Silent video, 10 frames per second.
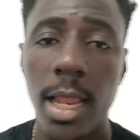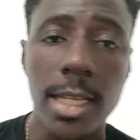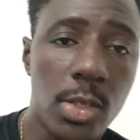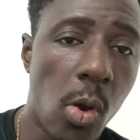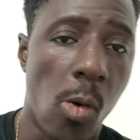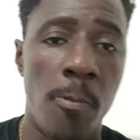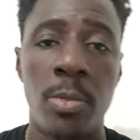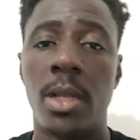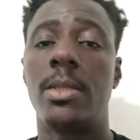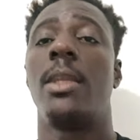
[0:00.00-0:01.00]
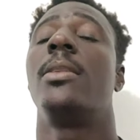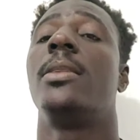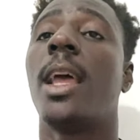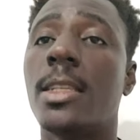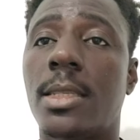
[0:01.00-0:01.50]
let's go. The
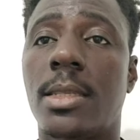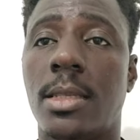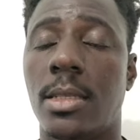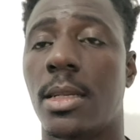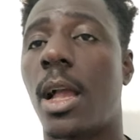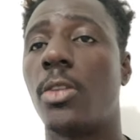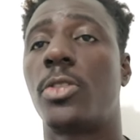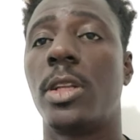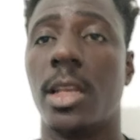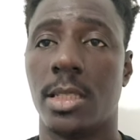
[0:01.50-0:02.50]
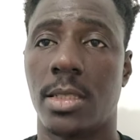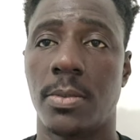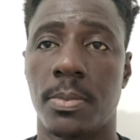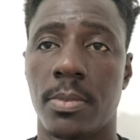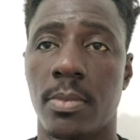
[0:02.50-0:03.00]
next country is
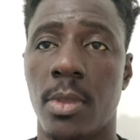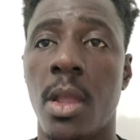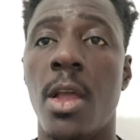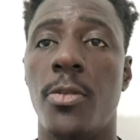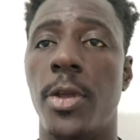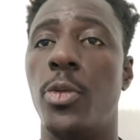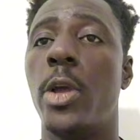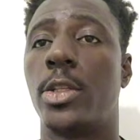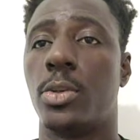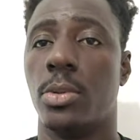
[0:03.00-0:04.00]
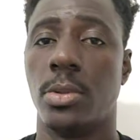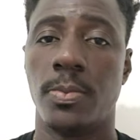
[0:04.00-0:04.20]
Vanuatu.